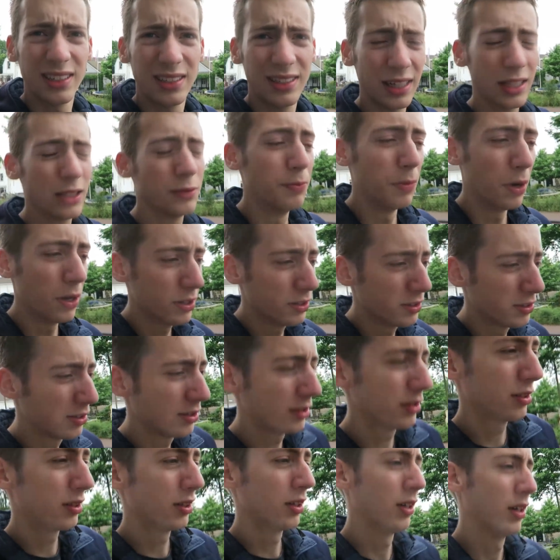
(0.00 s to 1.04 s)
6 months,
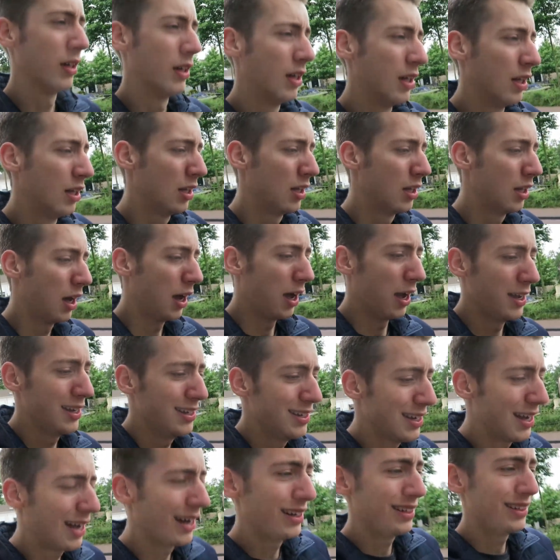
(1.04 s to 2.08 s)

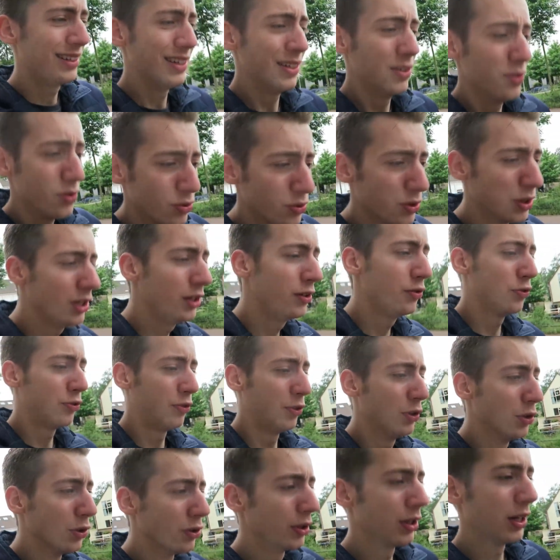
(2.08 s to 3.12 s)
I didn't really
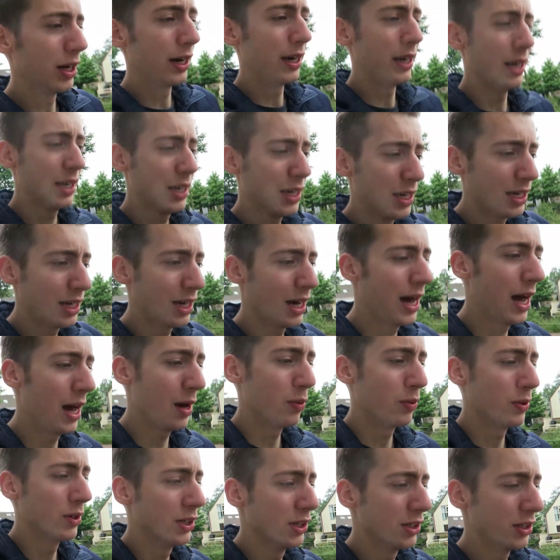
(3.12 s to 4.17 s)
feel like I
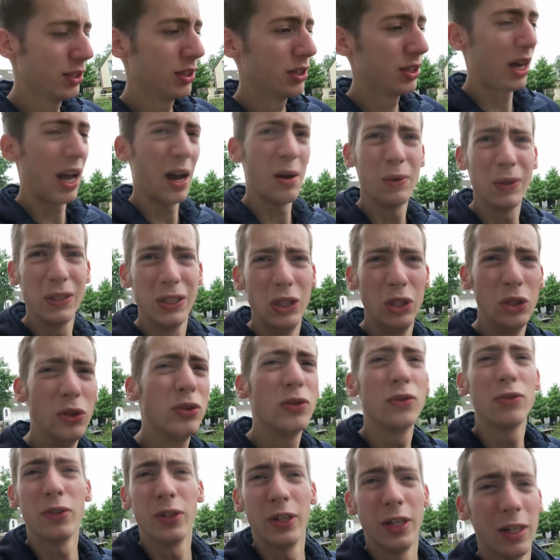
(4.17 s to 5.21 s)
was
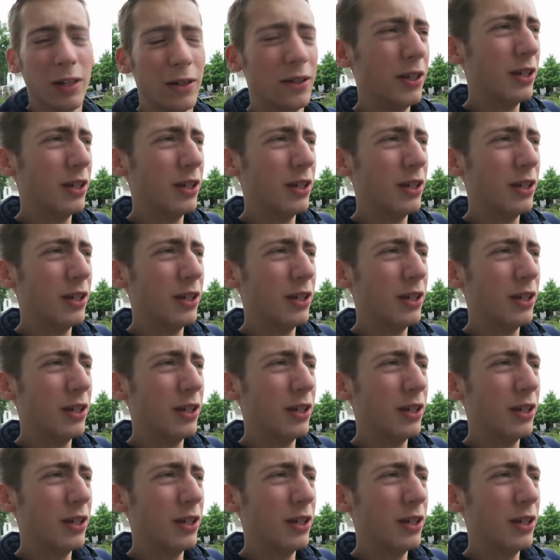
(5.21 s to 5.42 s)
useful here,